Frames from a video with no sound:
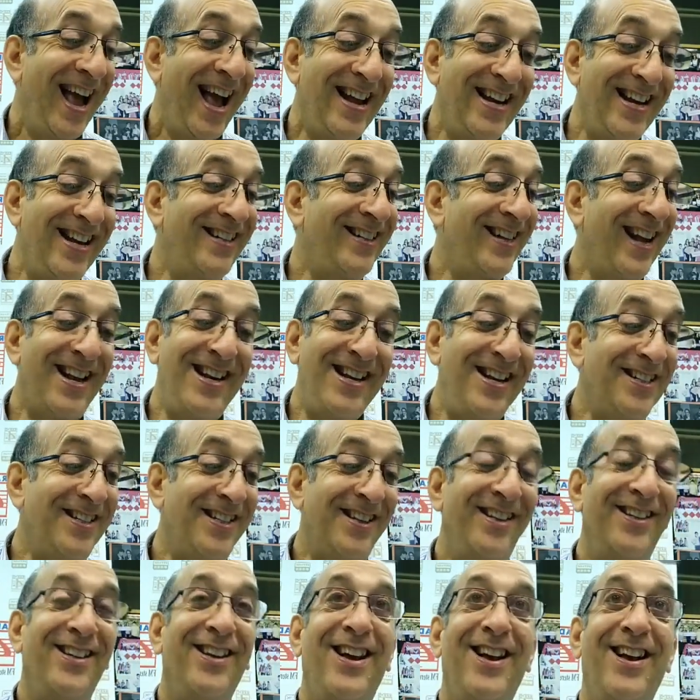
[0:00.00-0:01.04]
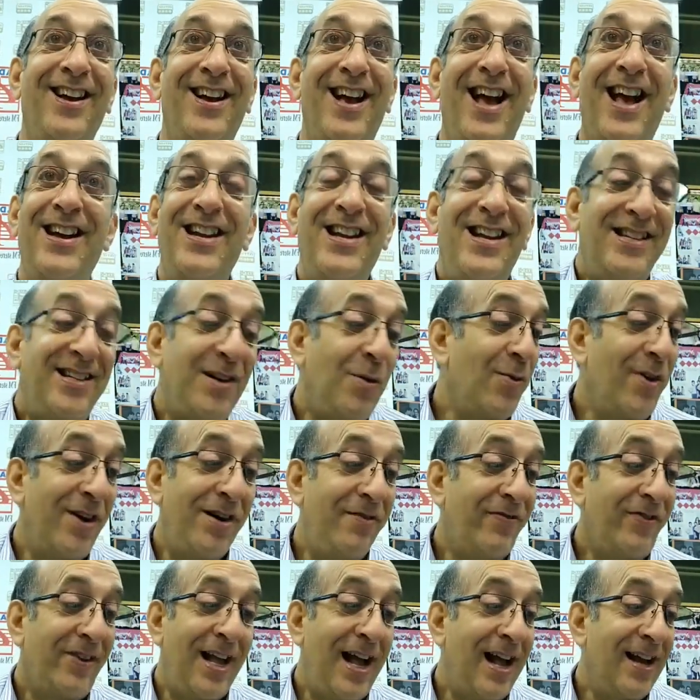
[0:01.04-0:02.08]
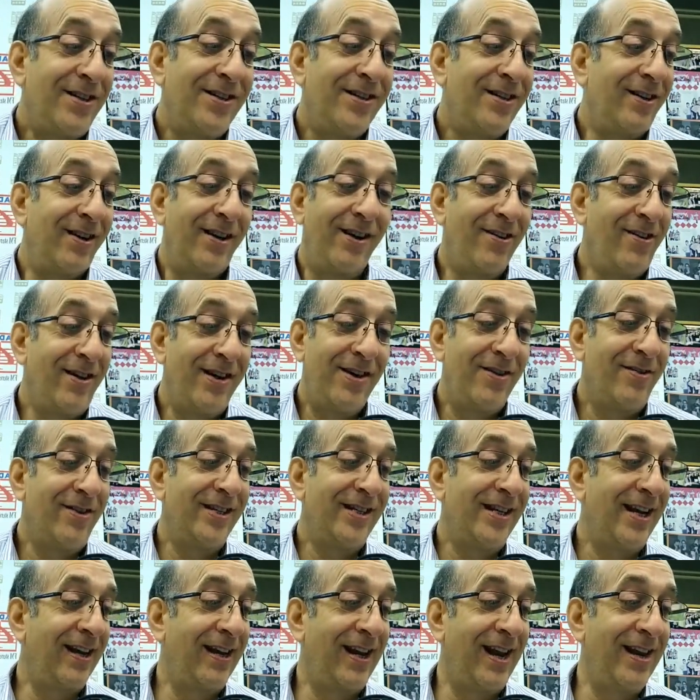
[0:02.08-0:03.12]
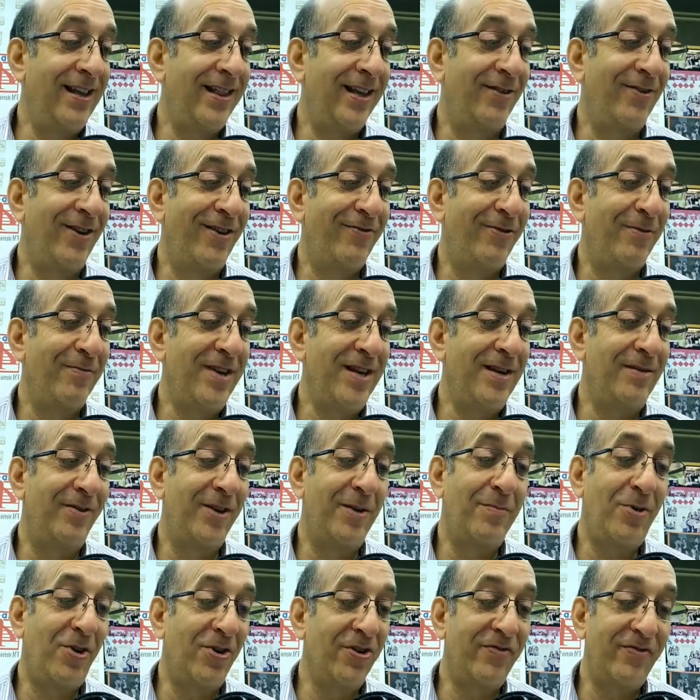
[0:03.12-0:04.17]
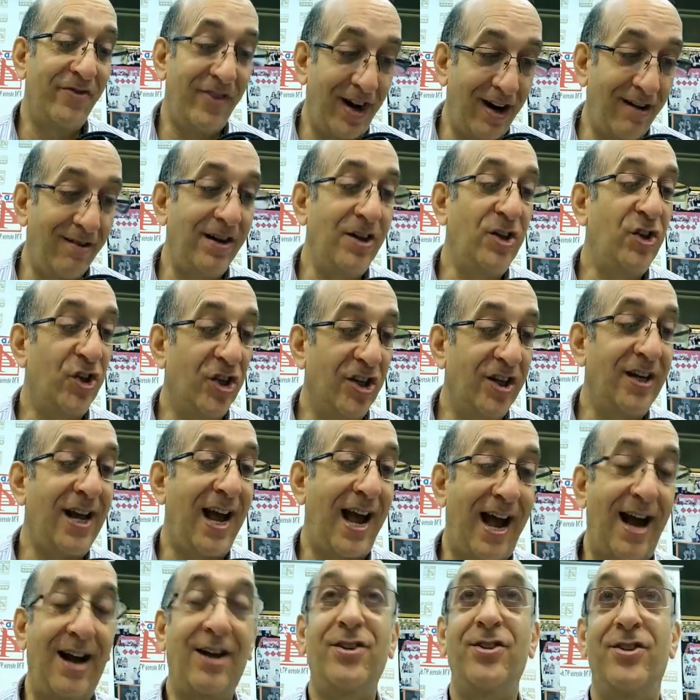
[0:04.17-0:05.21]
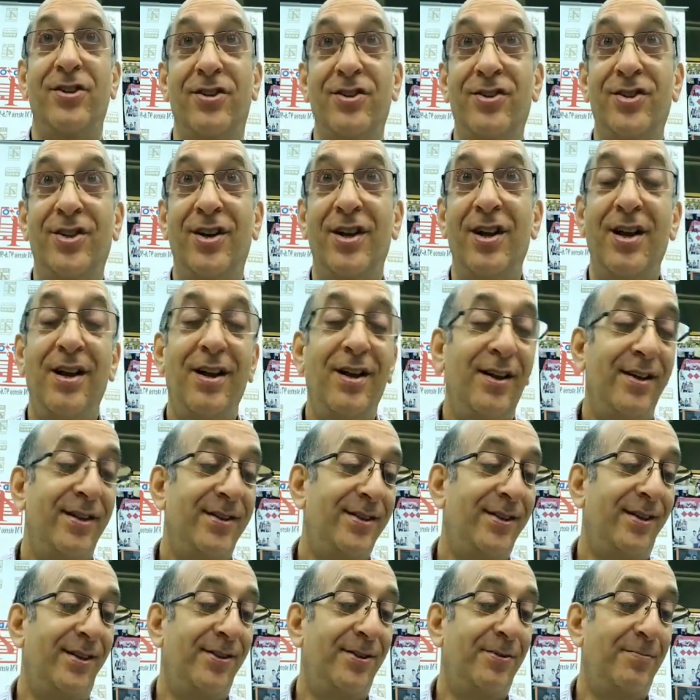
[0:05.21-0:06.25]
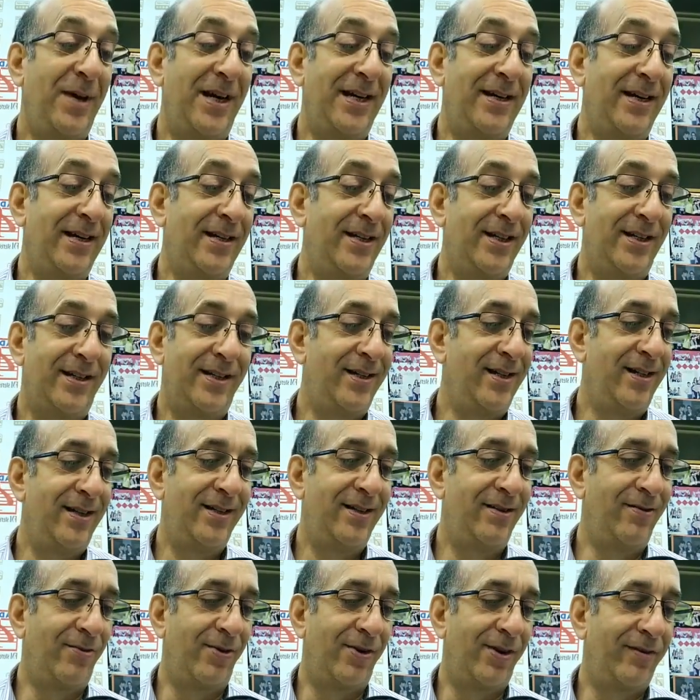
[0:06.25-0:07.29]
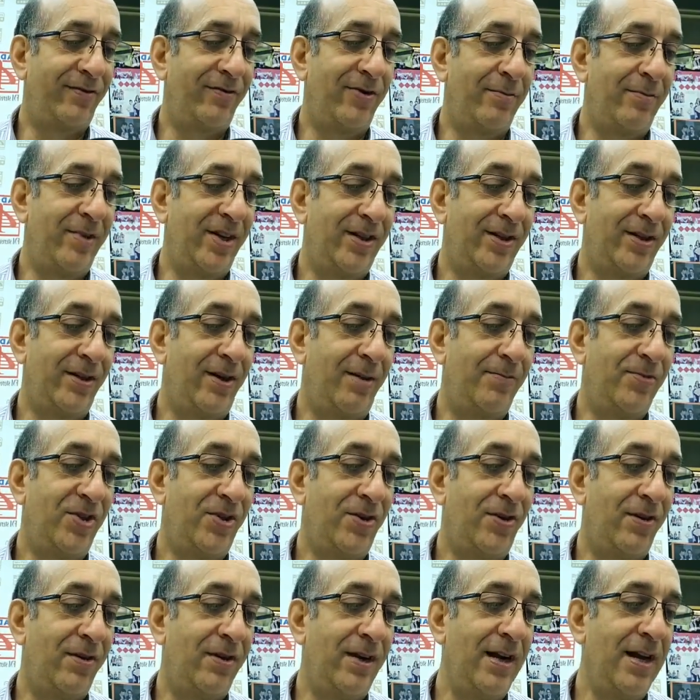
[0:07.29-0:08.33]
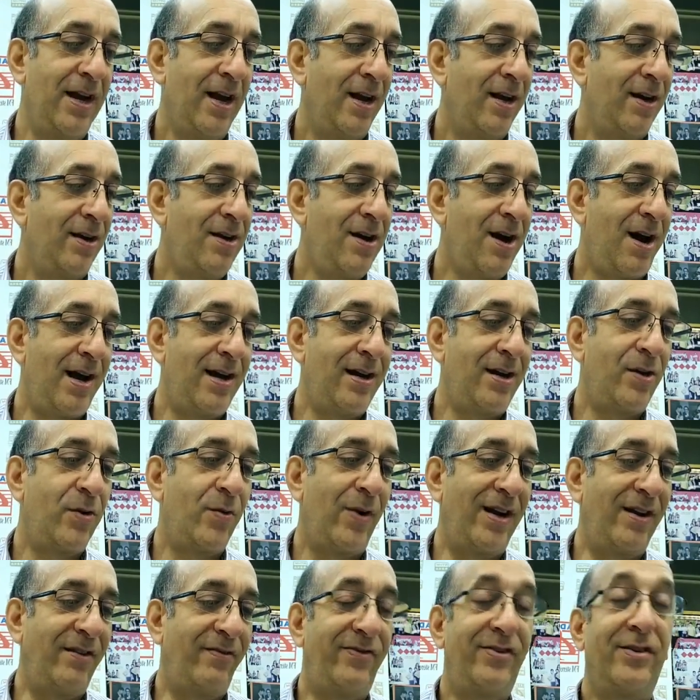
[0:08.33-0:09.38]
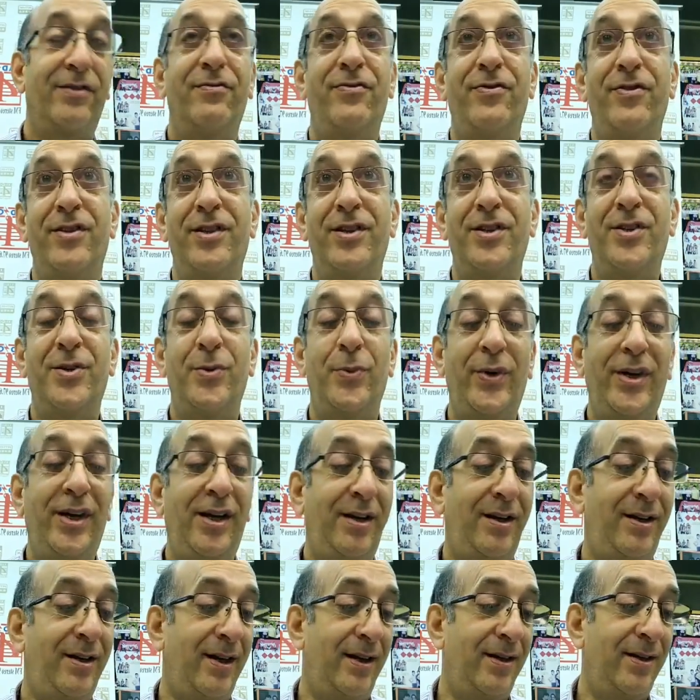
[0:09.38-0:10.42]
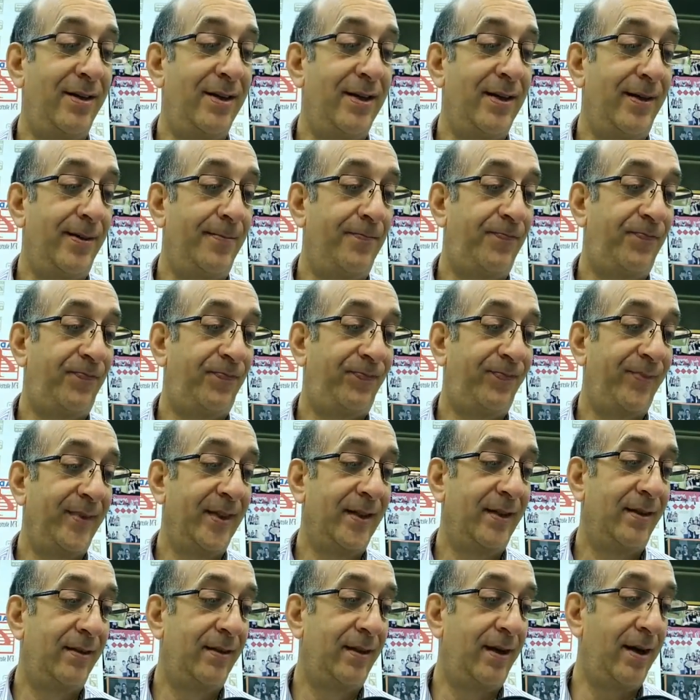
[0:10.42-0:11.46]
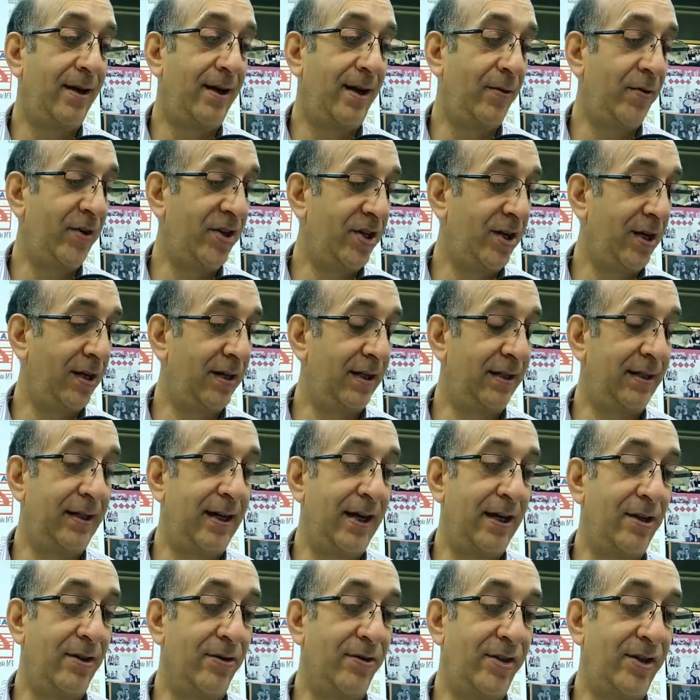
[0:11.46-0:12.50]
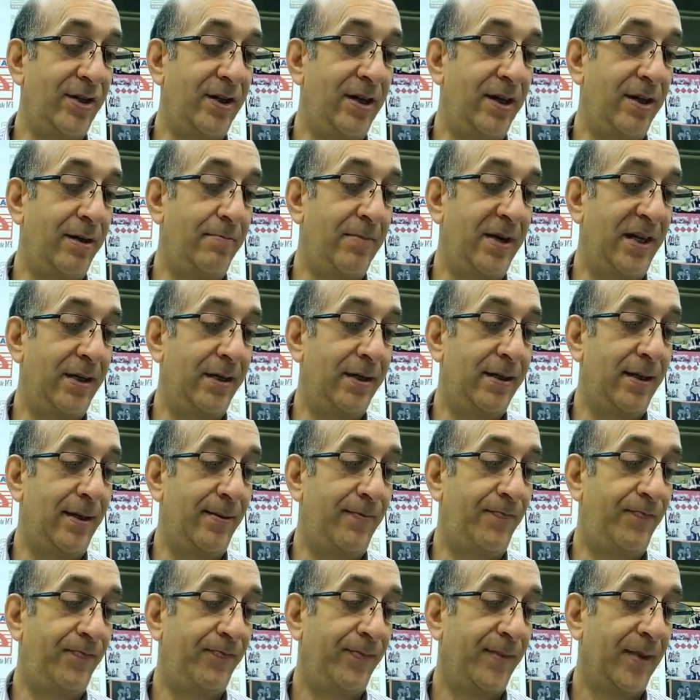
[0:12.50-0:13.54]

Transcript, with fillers: and he's and he's beautiful. and he's a wonderful actor. You know, I don't want to take anything away from him. They're both very good actors. So, but it just didn't work for me. So I'm sorry. Not a great film for this week. And um, yeah, I wish I could say go see it, but um,